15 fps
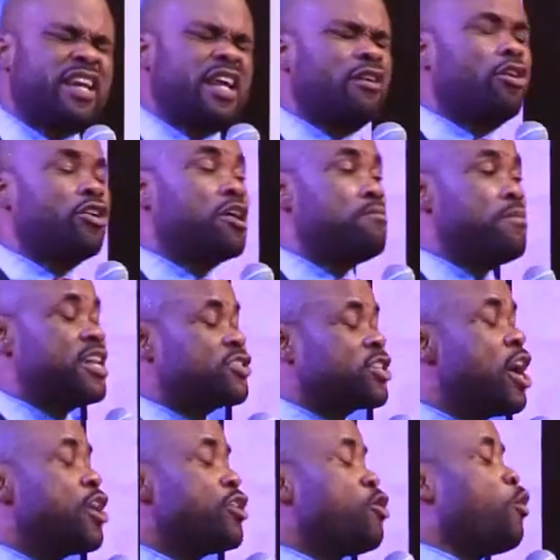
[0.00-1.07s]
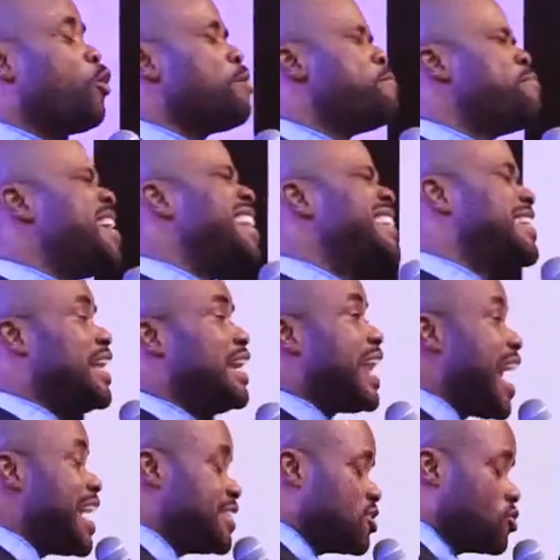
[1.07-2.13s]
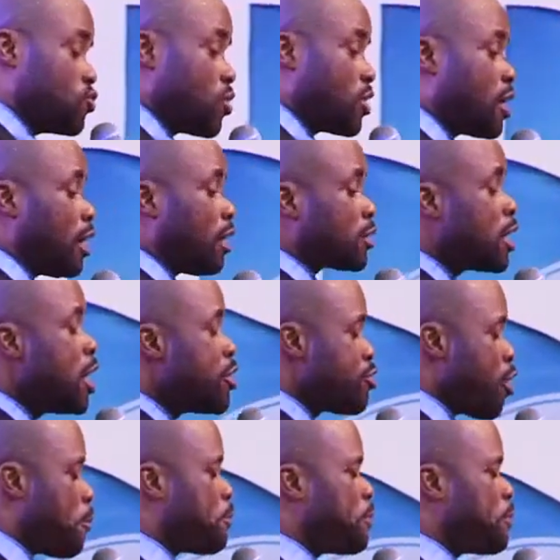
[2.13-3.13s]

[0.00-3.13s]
in the Lord. It means you will bring delight to God. Your